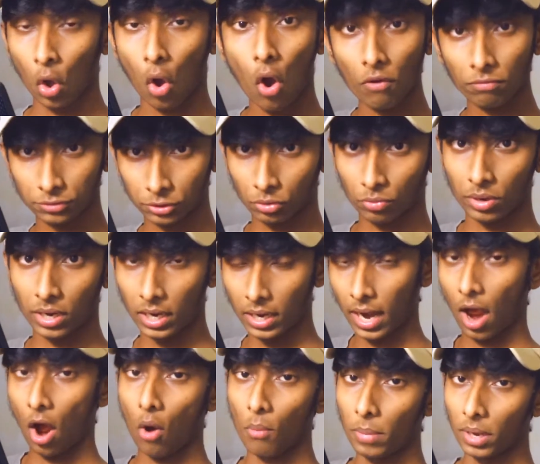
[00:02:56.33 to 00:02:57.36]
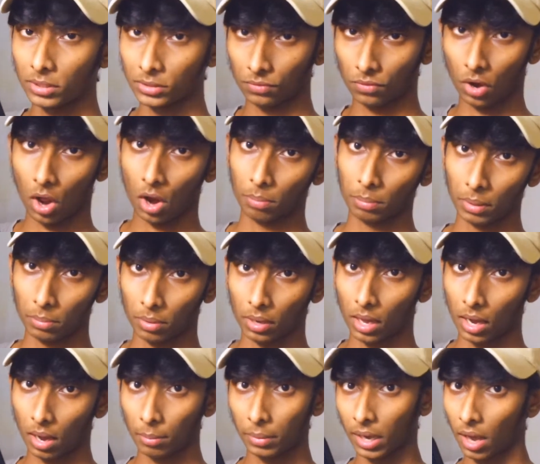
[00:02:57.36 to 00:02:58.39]
off screen now because of a lot of people
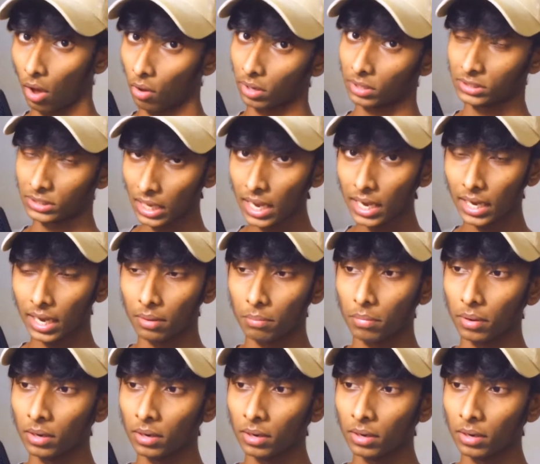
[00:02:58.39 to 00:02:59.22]
are coming out and saying it,